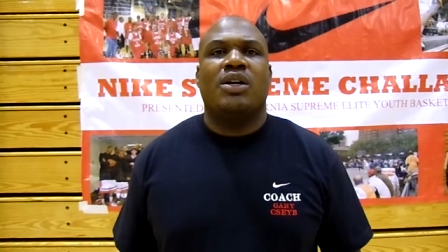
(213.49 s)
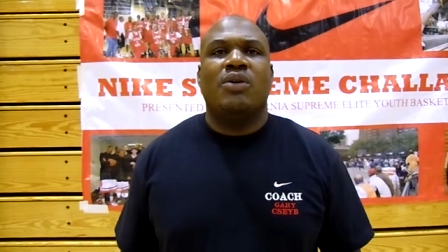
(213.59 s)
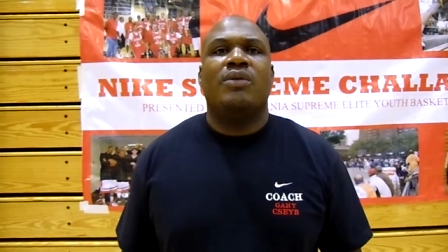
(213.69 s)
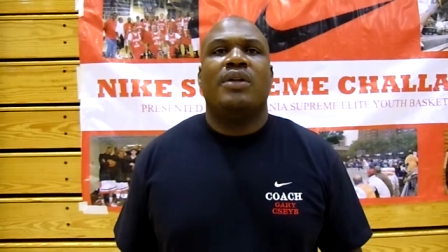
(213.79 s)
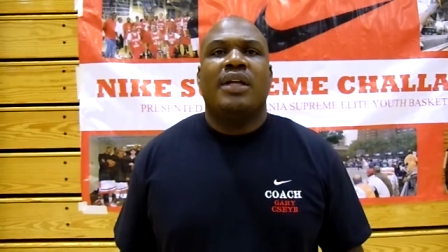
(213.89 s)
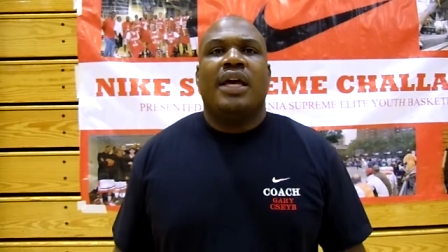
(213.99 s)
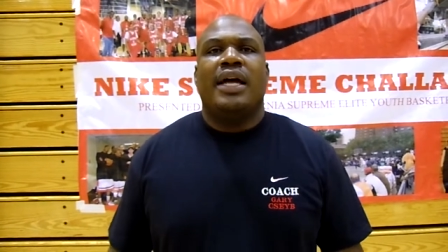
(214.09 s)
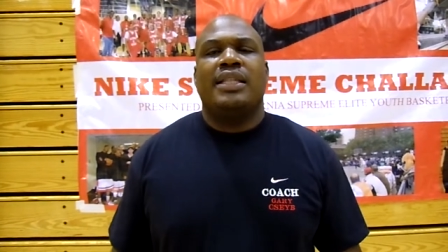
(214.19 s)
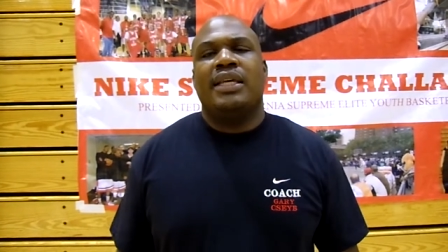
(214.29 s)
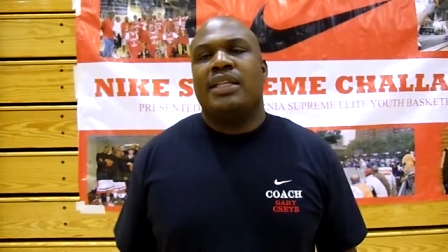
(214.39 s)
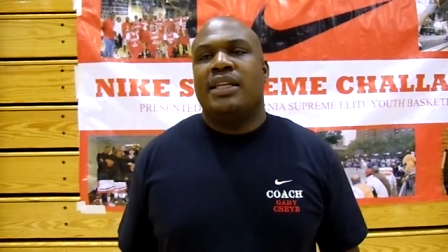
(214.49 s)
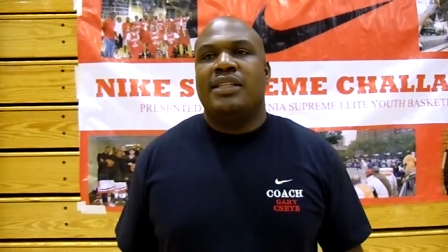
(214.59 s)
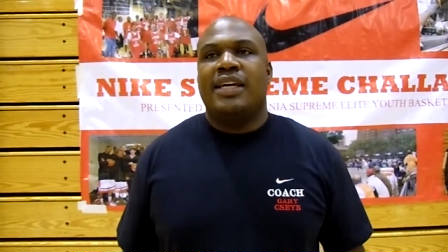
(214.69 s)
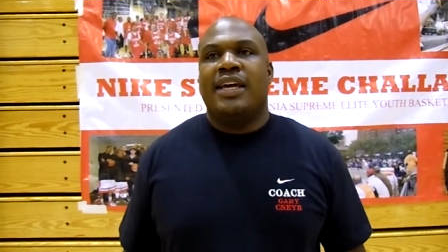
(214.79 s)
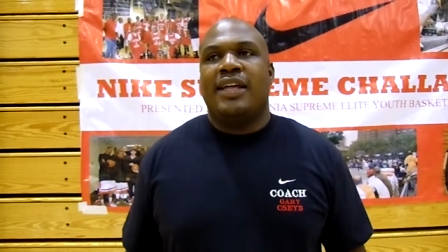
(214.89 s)
So at the end of
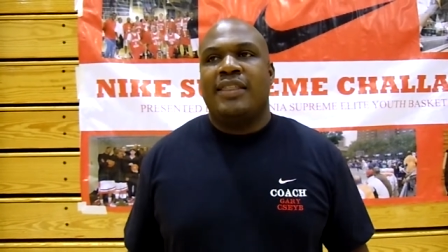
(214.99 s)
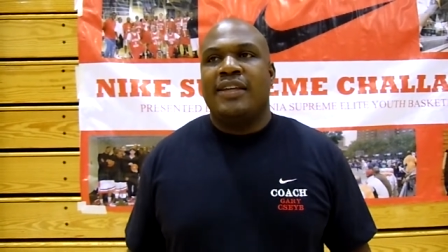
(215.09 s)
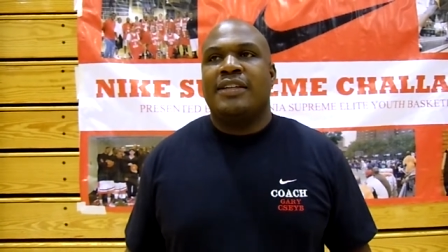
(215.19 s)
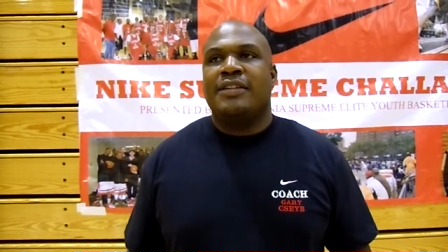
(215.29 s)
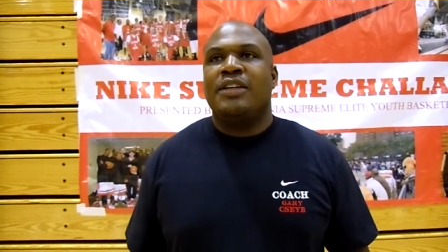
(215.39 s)
the day, I think,